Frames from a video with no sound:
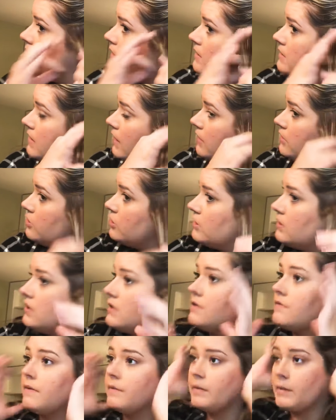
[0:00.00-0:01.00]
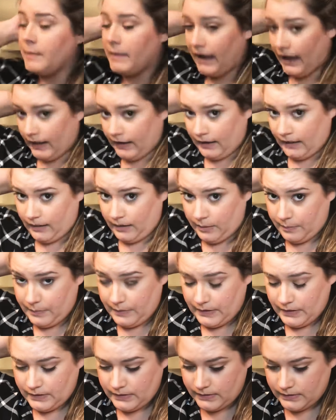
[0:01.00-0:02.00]
sections from the back up.
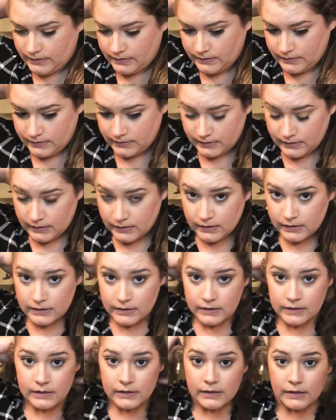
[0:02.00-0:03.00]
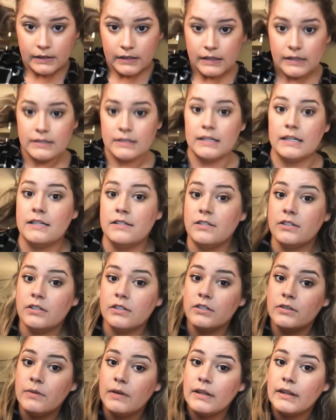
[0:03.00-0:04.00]
I think it's easier
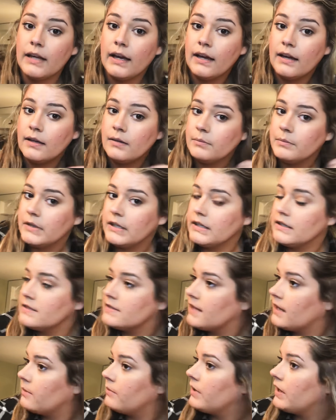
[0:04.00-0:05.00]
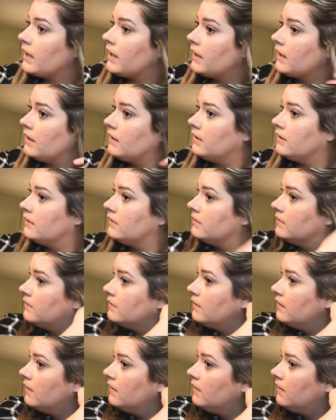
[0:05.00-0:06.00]
doing that because that way
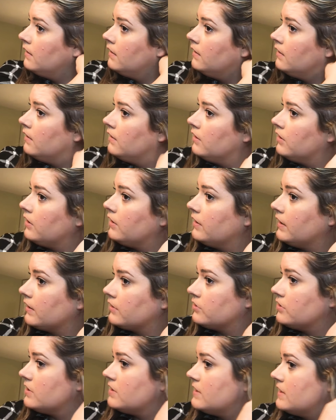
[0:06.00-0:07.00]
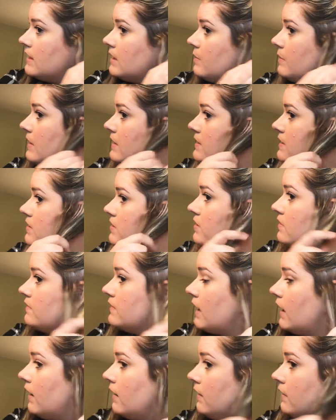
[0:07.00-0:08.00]
you can actually see the pieces you've
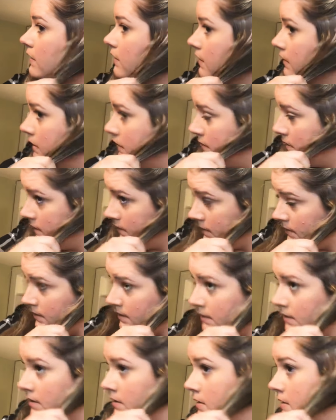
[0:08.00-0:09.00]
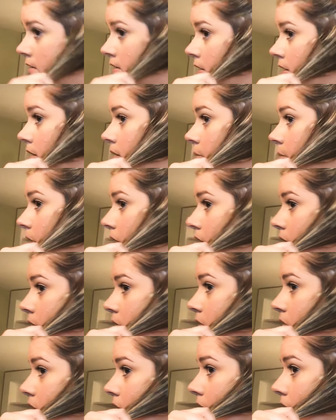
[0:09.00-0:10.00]
done compared to the
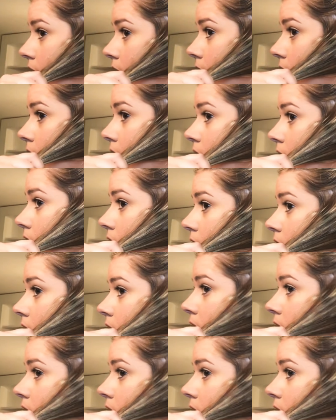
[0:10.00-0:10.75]
ones you haven't.